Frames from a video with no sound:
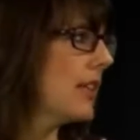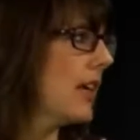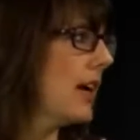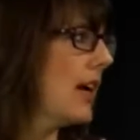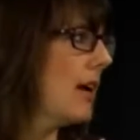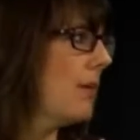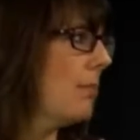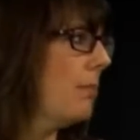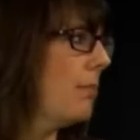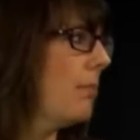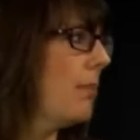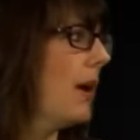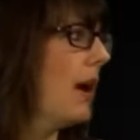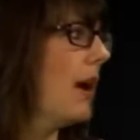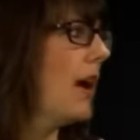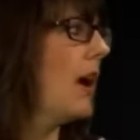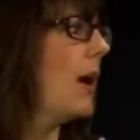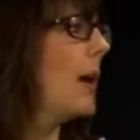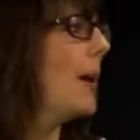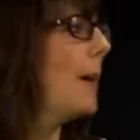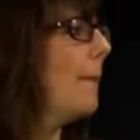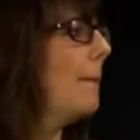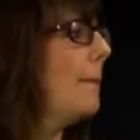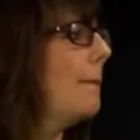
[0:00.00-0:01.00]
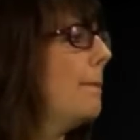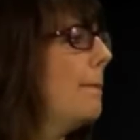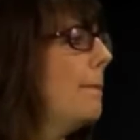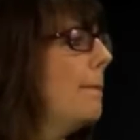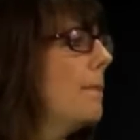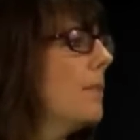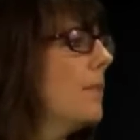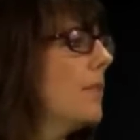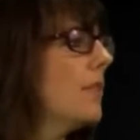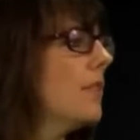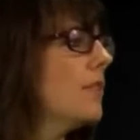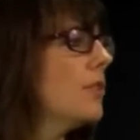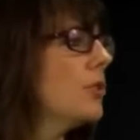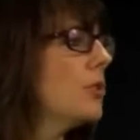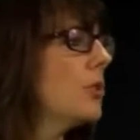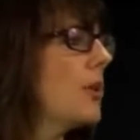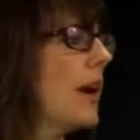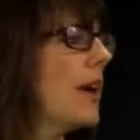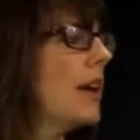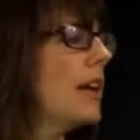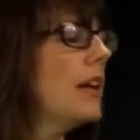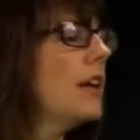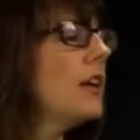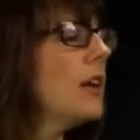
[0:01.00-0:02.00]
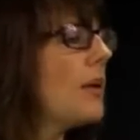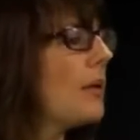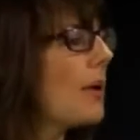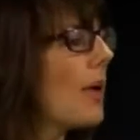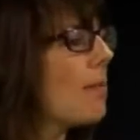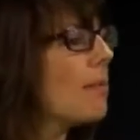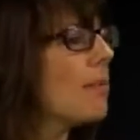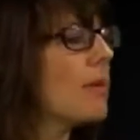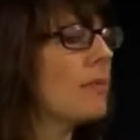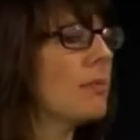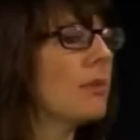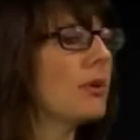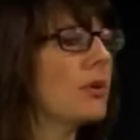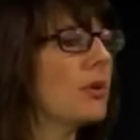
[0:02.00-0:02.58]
up, try to get people